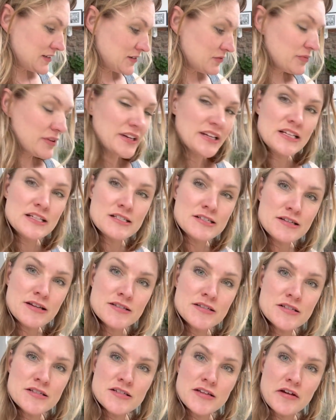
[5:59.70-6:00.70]
When it is
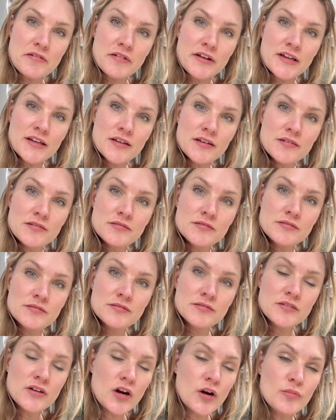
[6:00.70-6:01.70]
necessary,
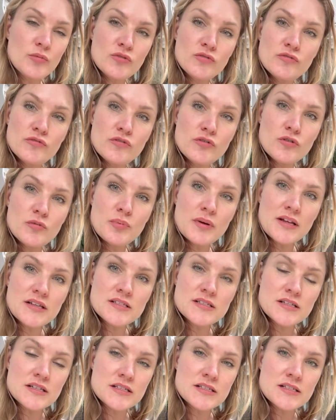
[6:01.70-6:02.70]
I'm all for plastic